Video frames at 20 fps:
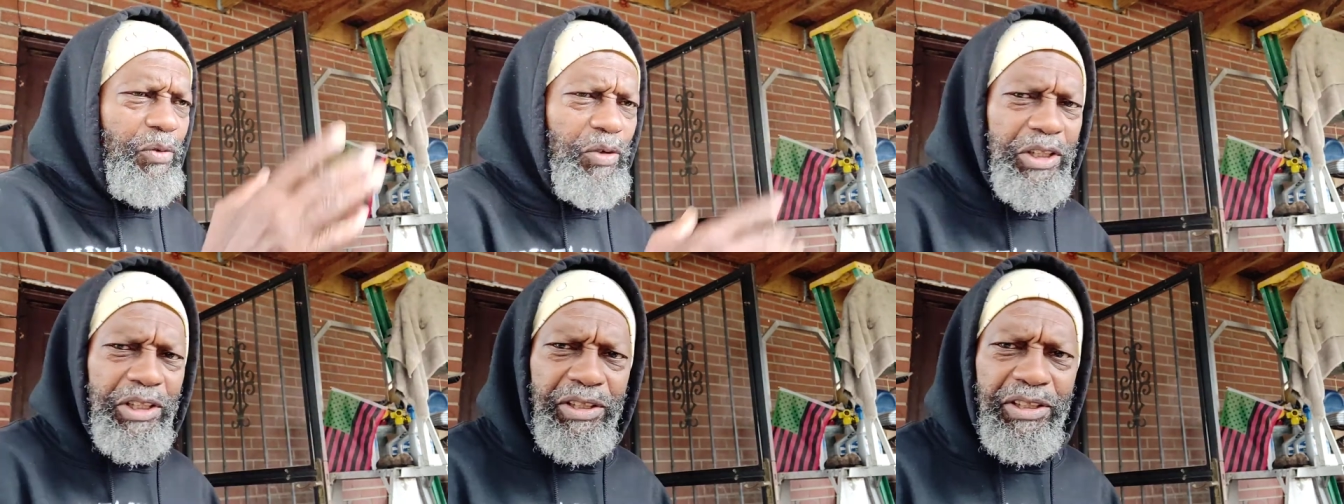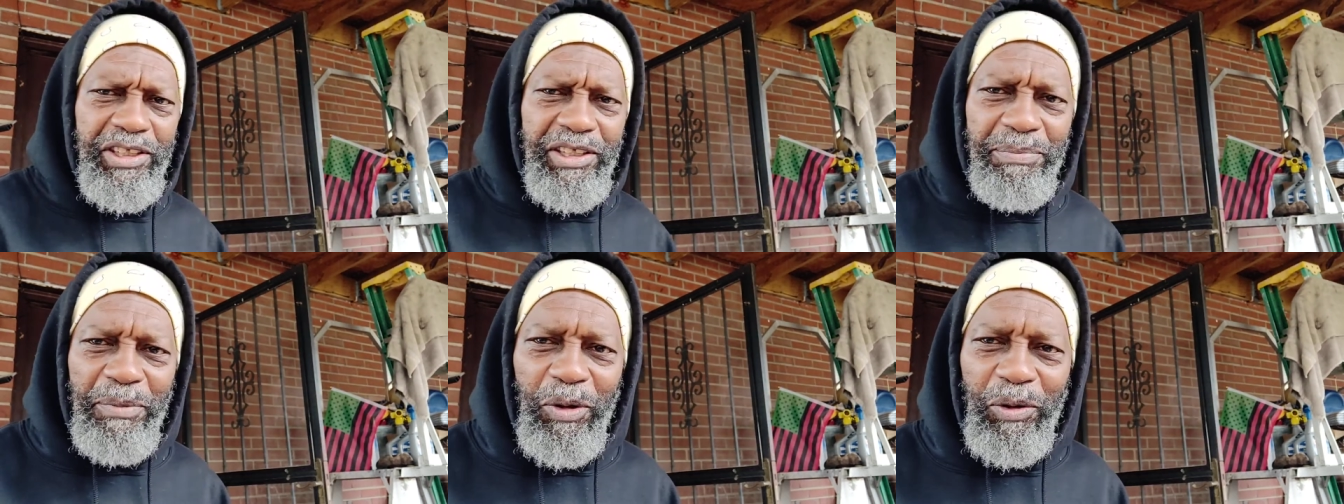
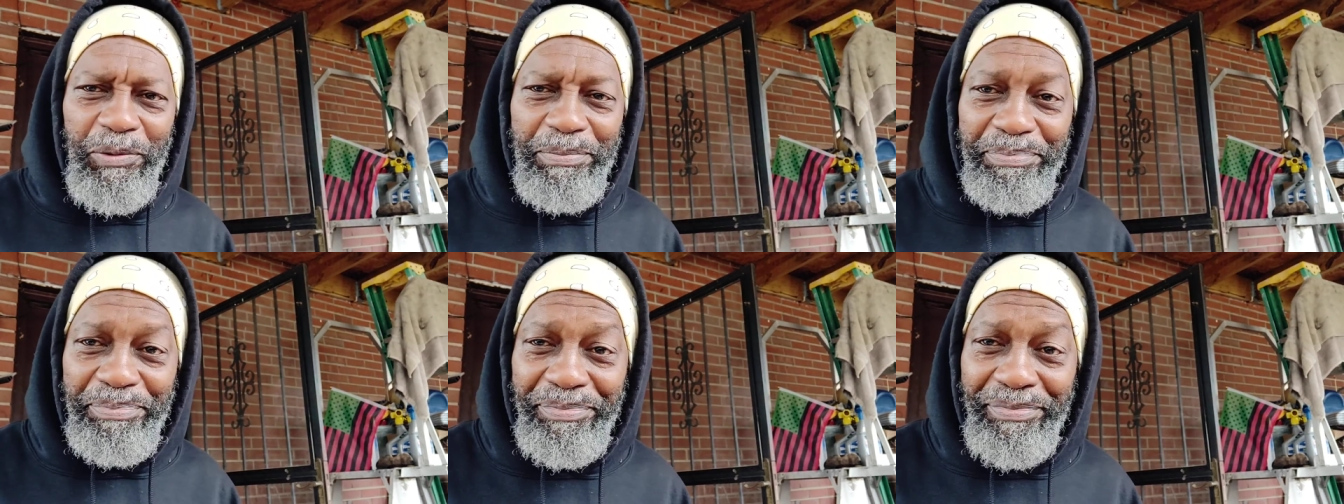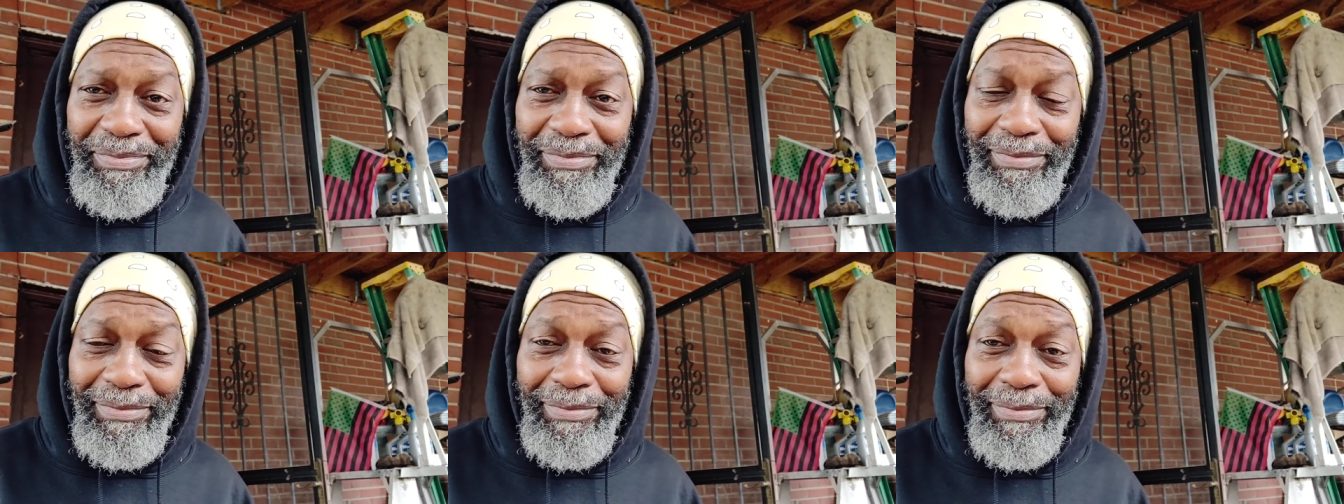smoke.
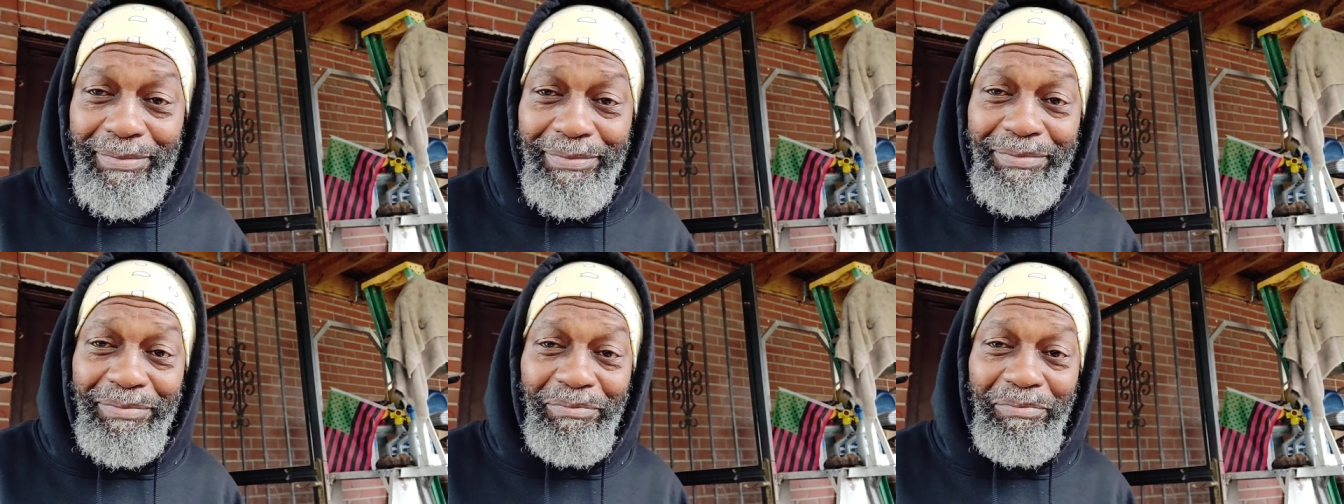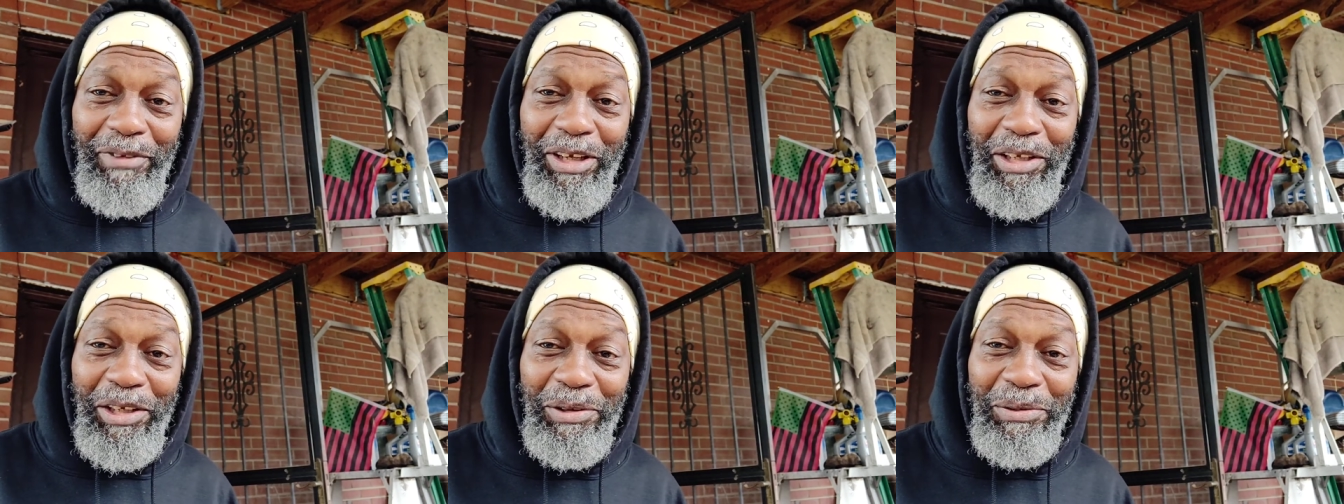
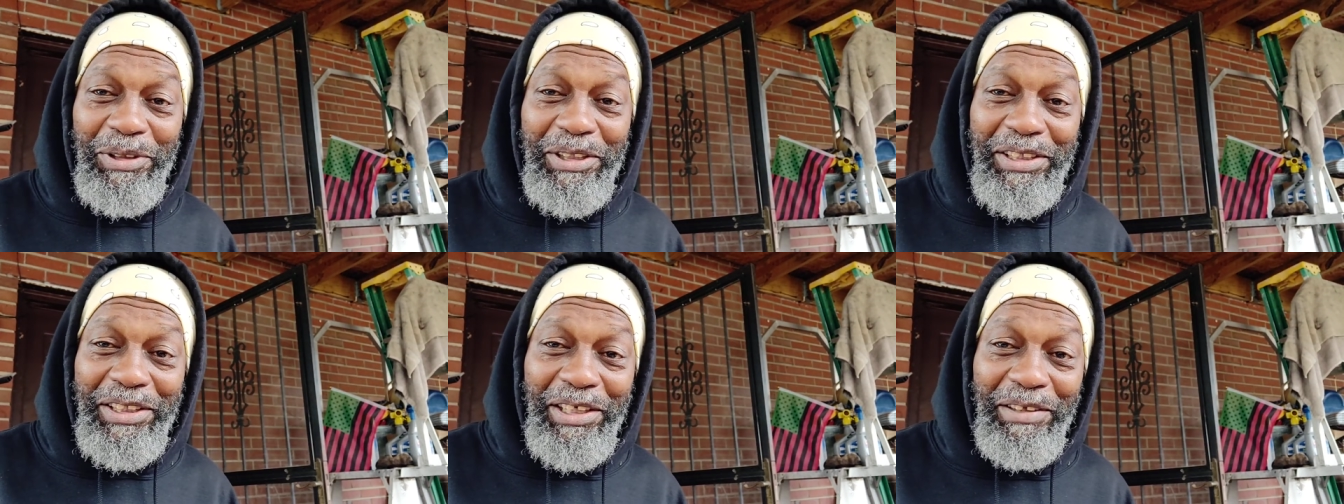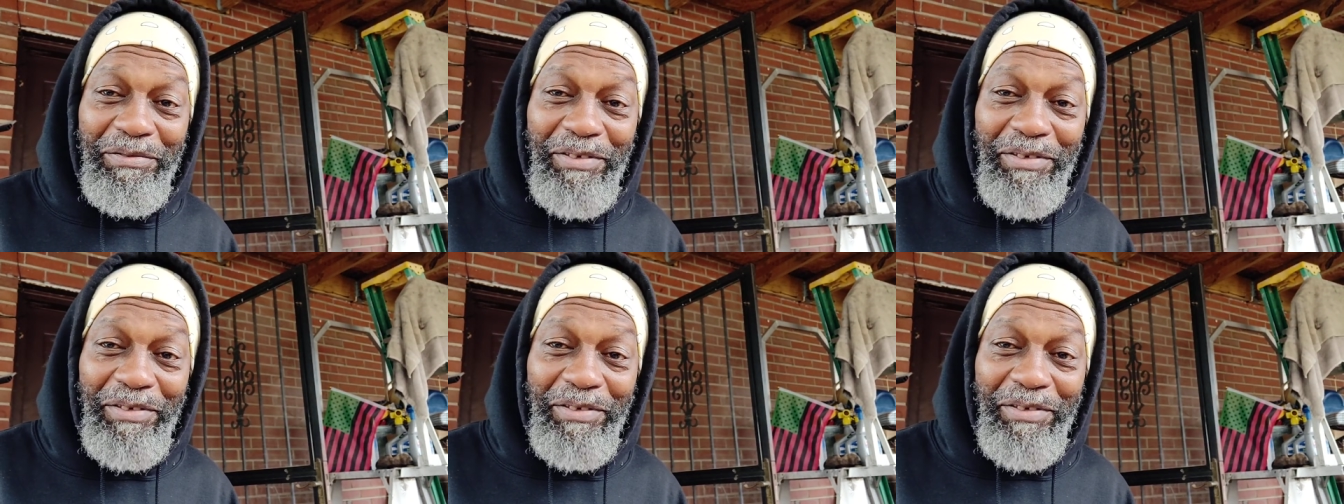You would see